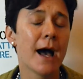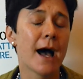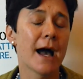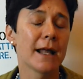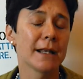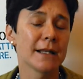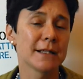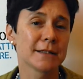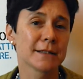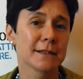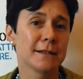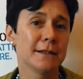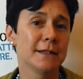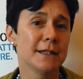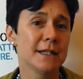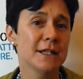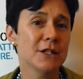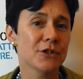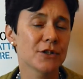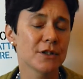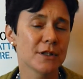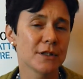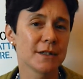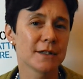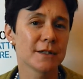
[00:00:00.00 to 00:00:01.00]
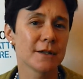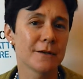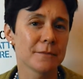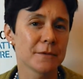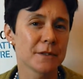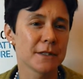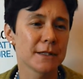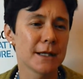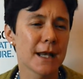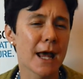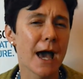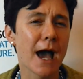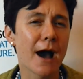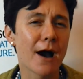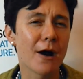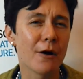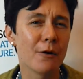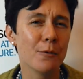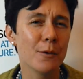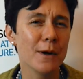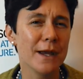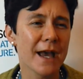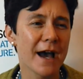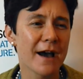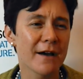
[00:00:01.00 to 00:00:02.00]
and as clinicians up to
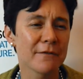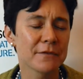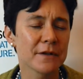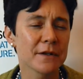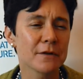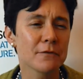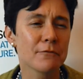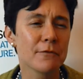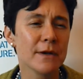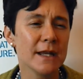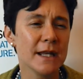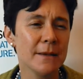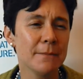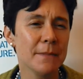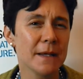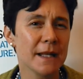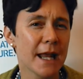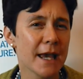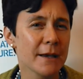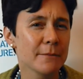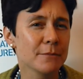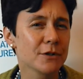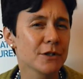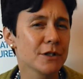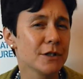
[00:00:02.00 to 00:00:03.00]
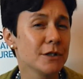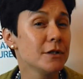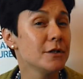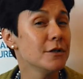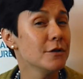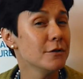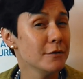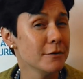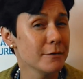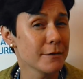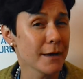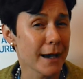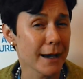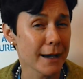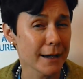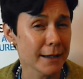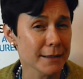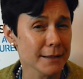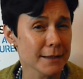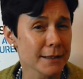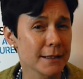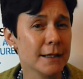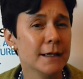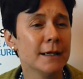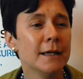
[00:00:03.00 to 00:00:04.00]
now, we haven't really been able to do
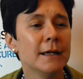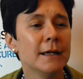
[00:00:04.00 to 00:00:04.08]
that.